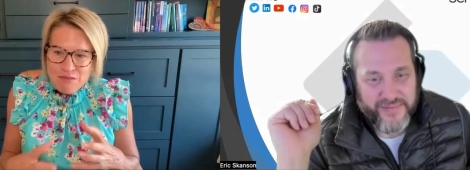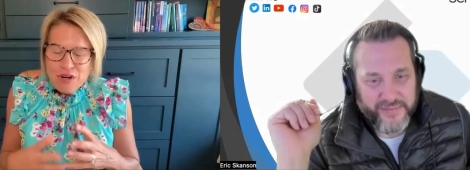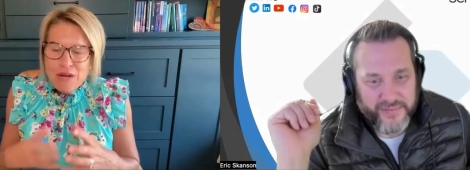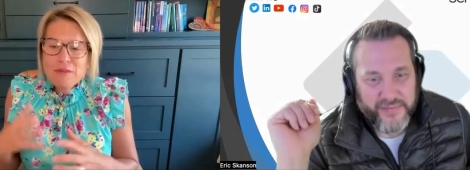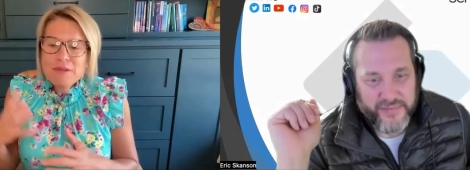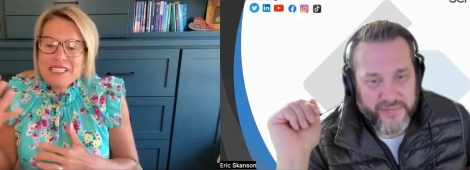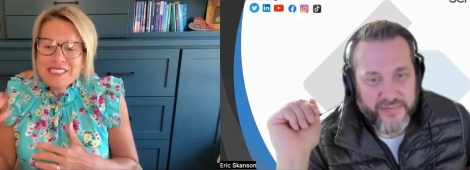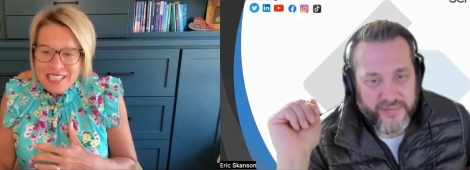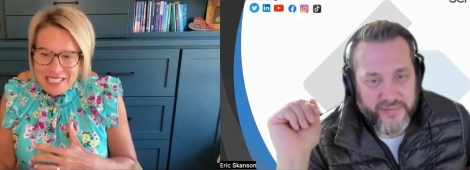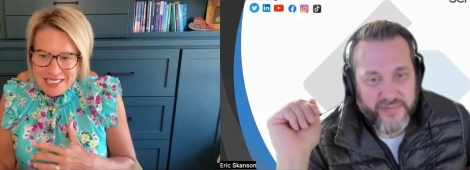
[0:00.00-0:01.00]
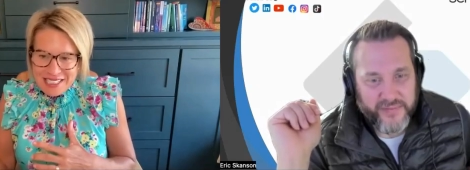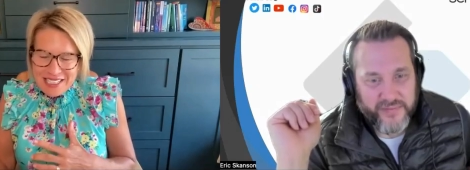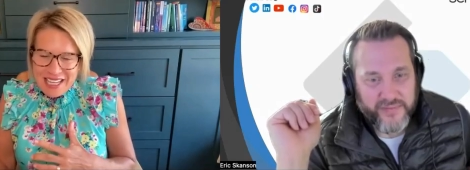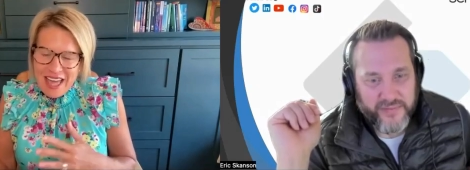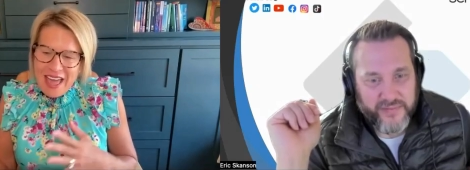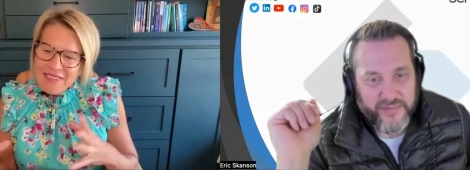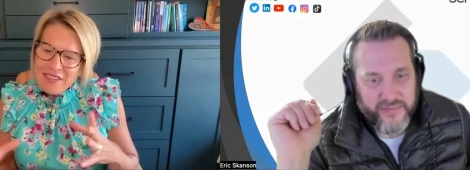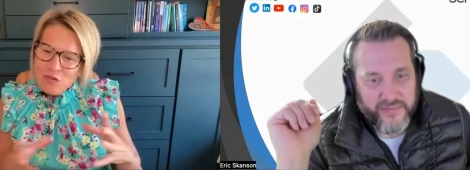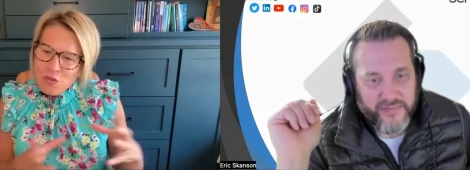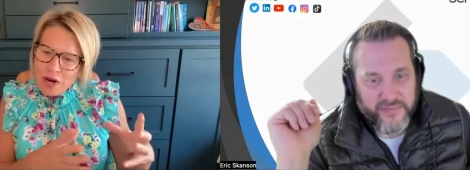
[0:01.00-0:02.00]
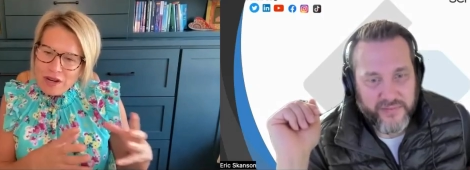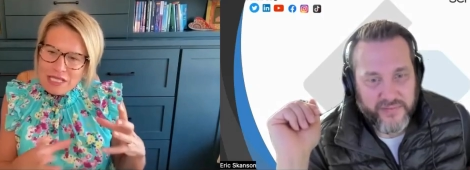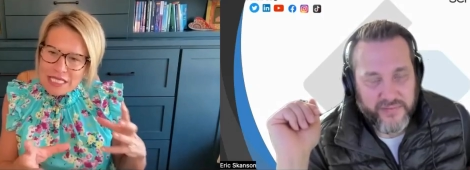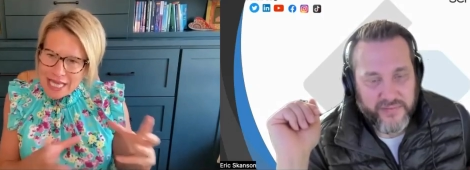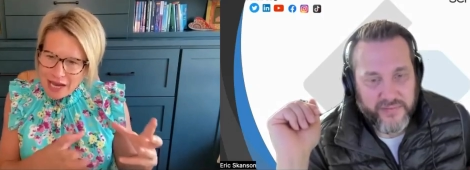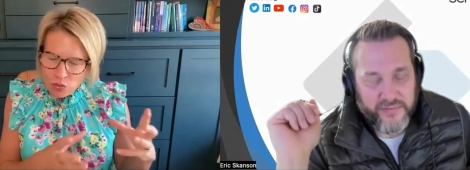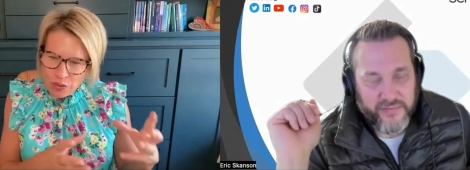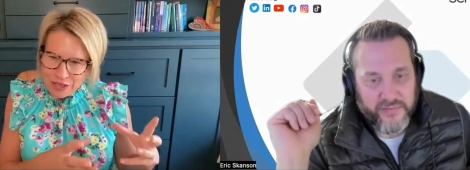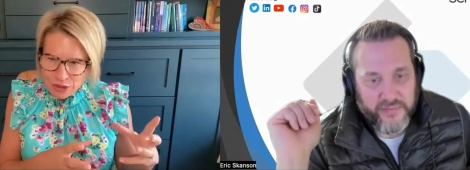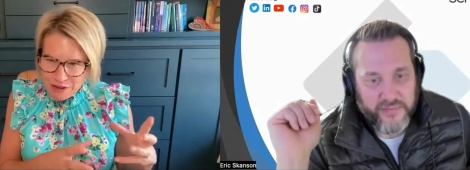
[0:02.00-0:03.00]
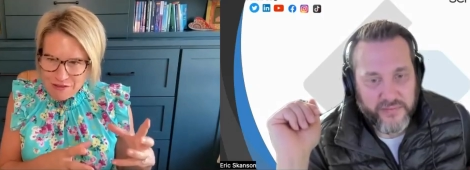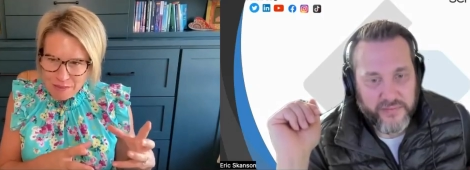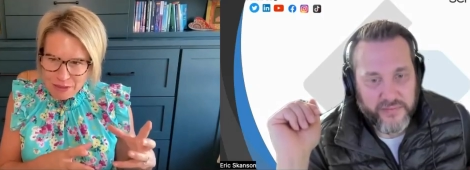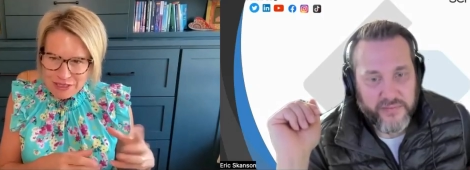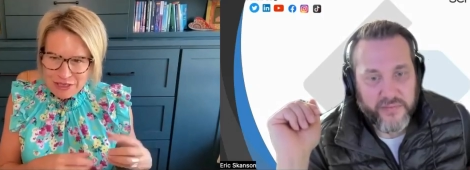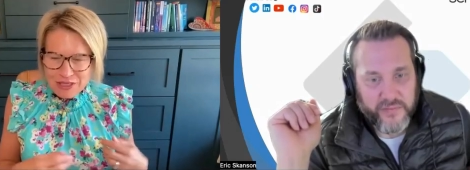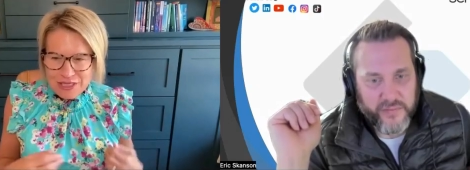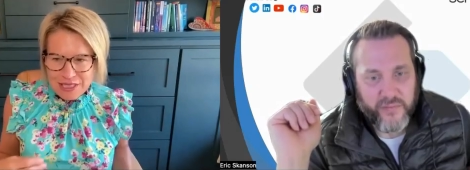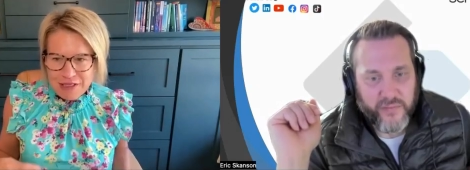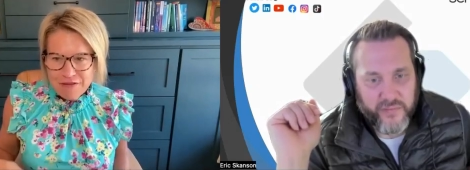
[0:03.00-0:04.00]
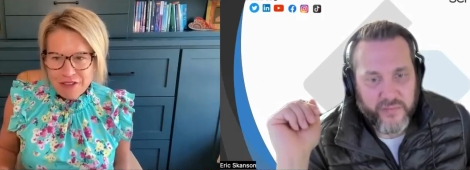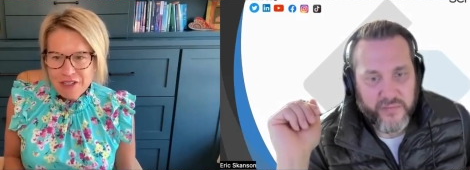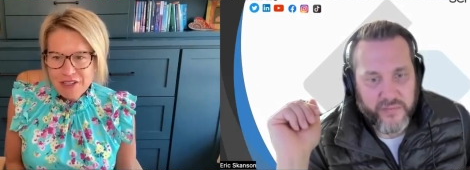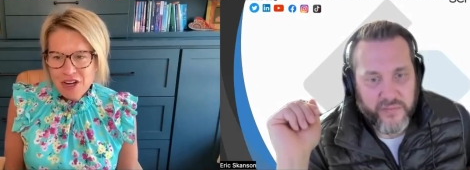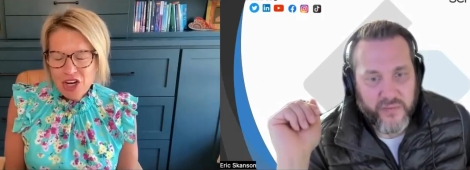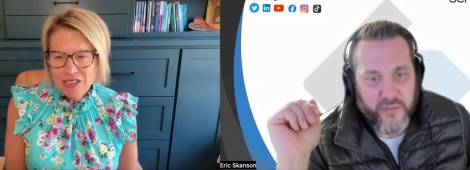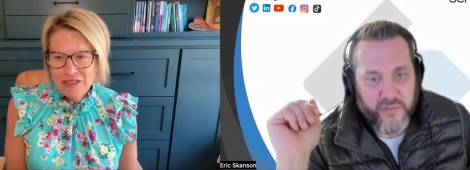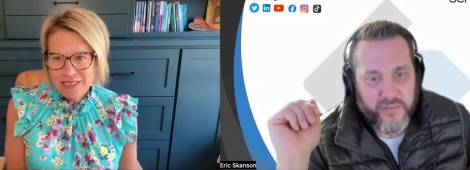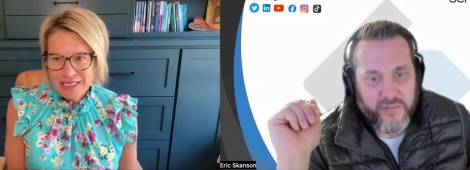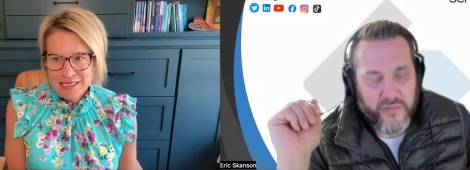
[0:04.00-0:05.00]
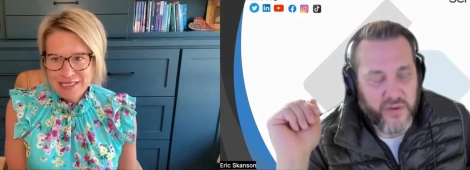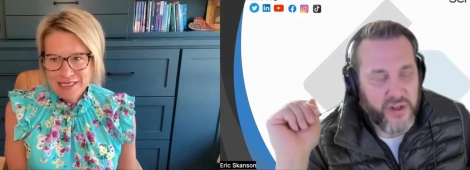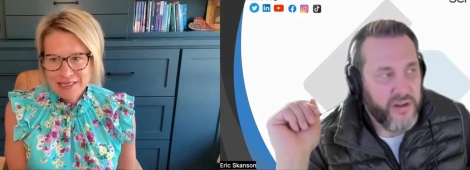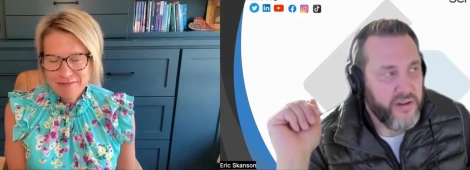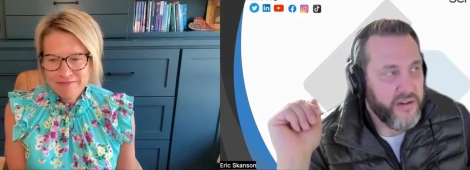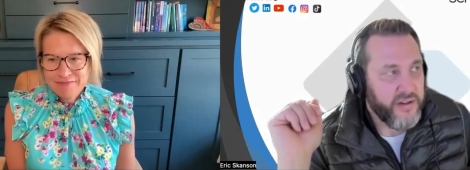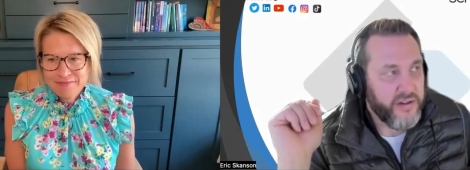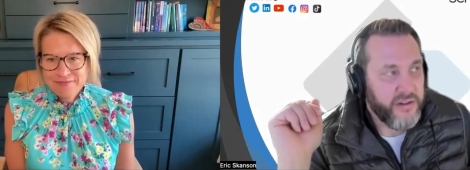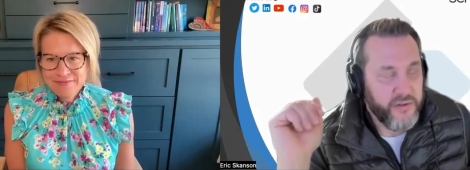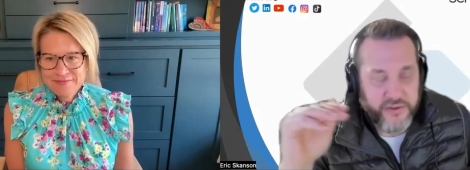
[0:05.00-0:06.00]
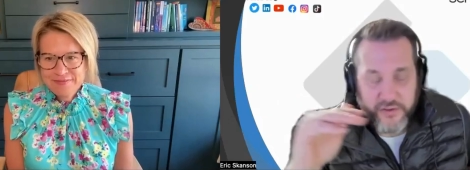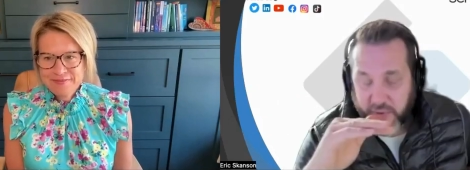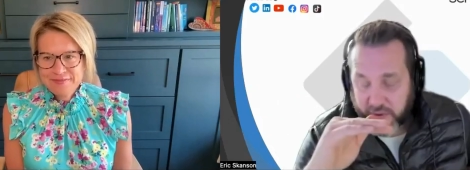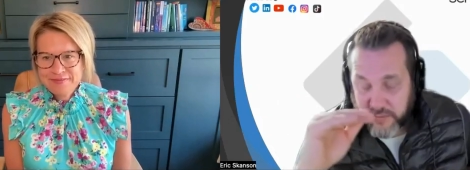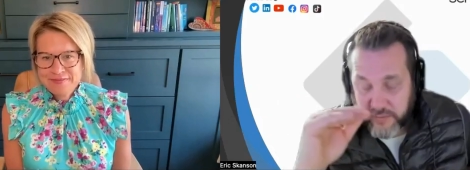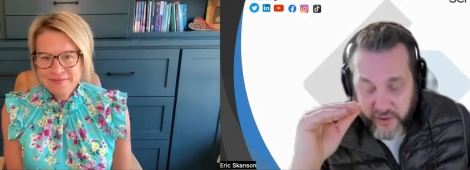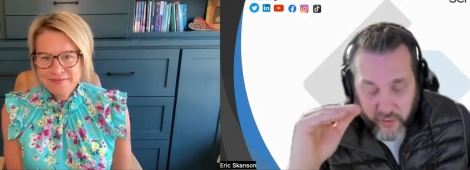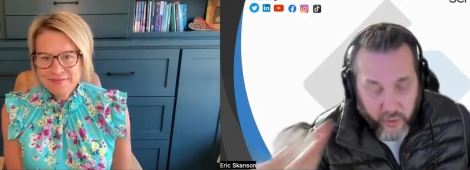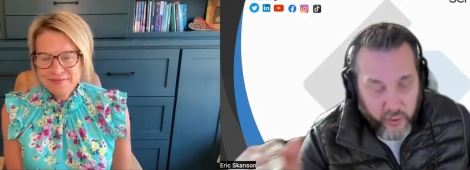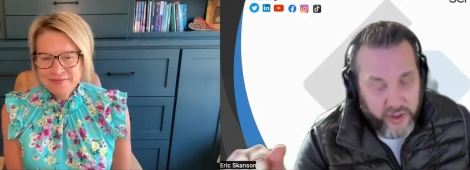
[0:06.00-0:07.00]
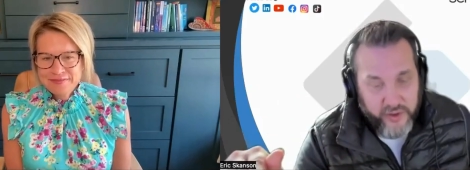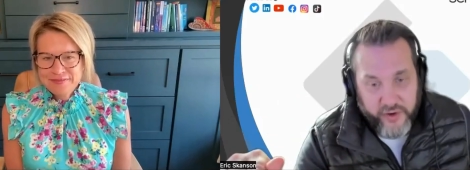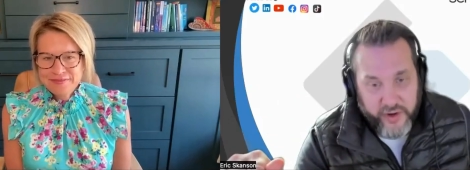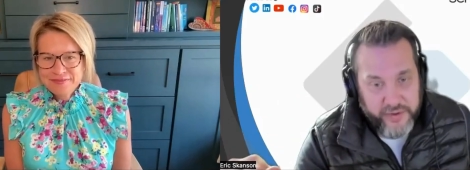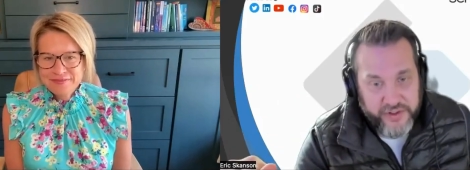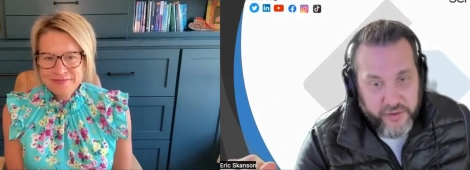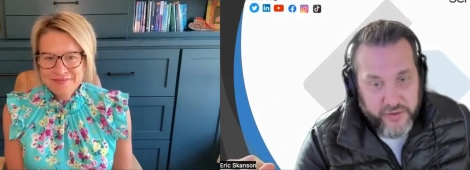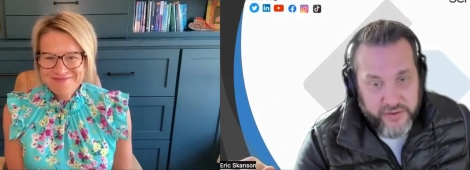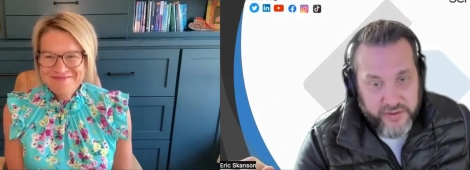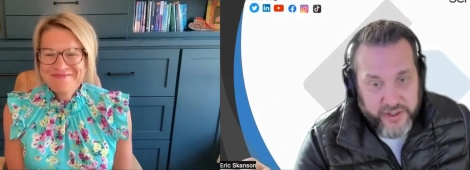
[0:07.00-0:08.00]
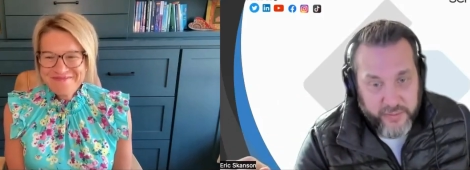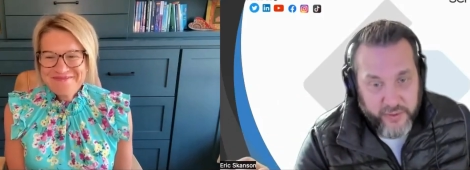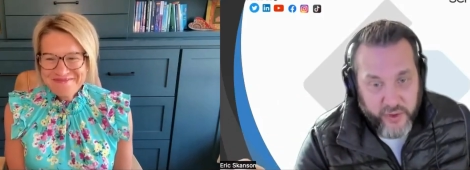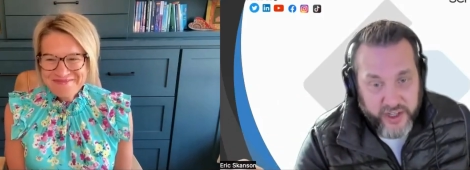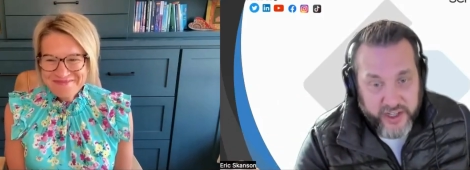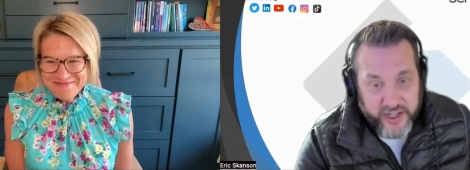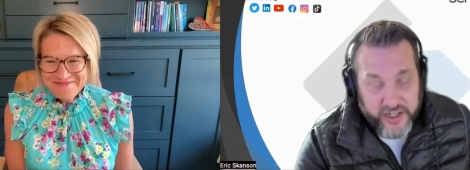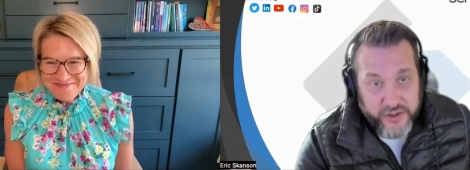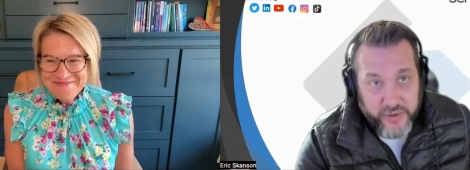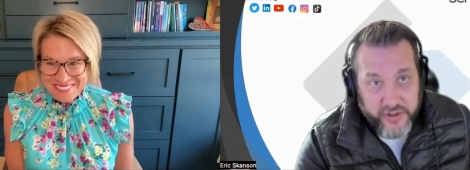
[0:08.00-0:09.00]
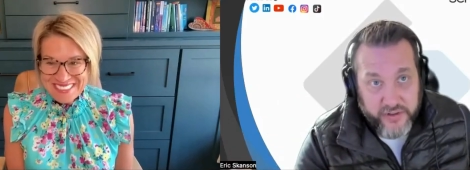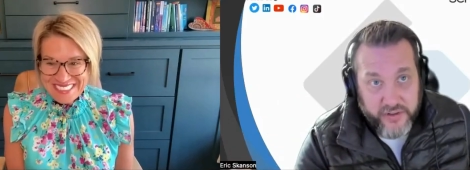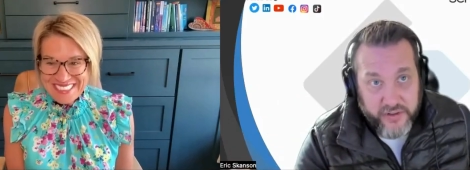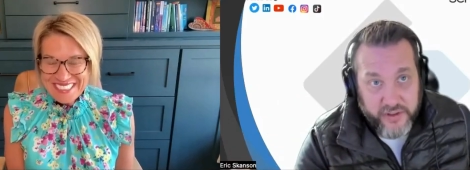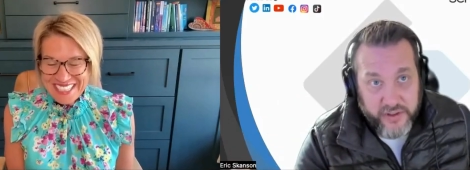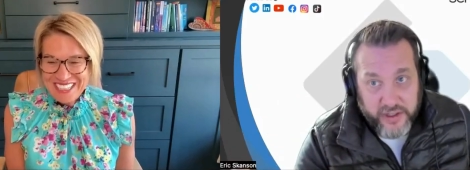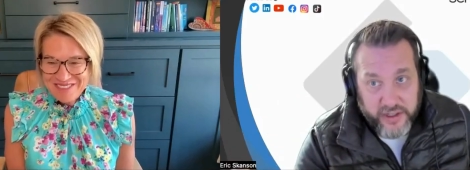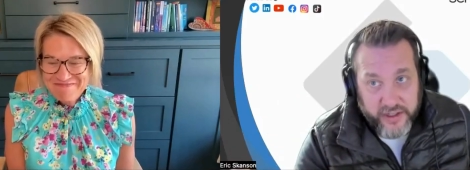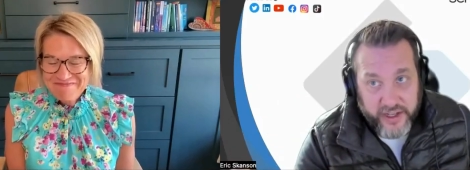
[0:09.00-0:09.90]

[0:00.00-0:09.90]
Speaker 1: probably doesn't. And then where is that window of opportunity for all of us?
Speaker 2: you know, this would probably be a whole other episode, Kim, if we could get into it. Uh,